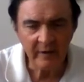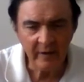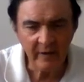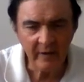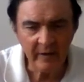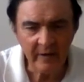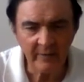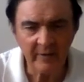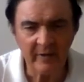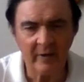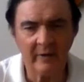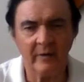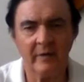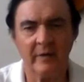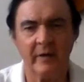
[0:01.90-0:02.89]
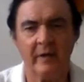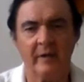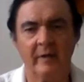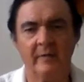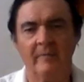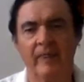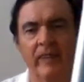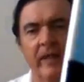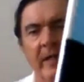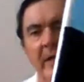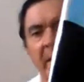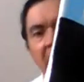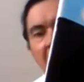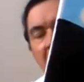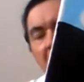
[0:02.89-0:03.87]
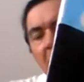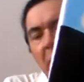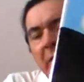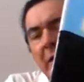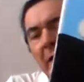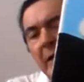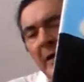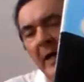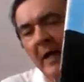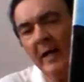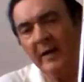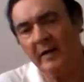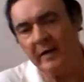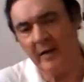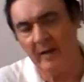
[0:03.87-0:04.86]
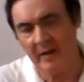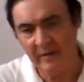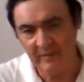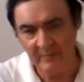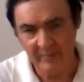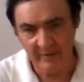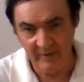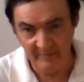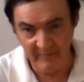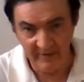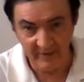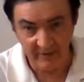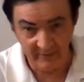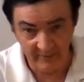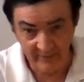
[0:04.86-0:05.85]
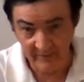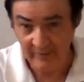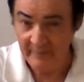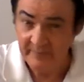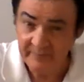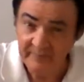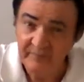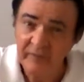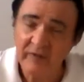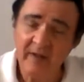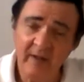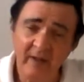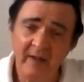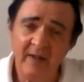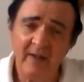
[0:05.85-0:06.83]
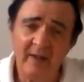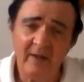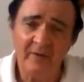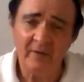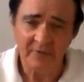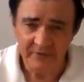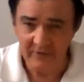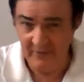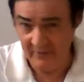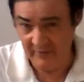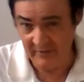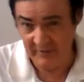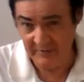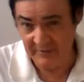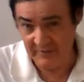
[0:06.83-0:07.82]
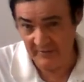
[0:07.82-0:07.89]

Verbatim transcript: Oh, here we are, okay. Okay, and uh, I am Bert Emanuel, also known as